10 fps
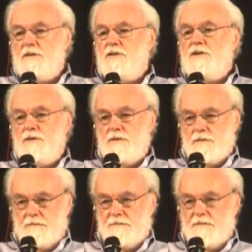into
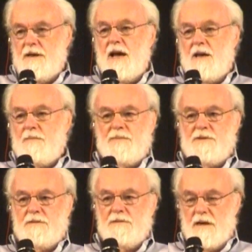two
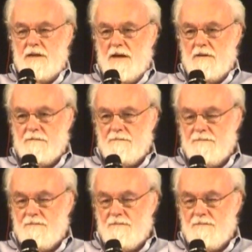camps right now.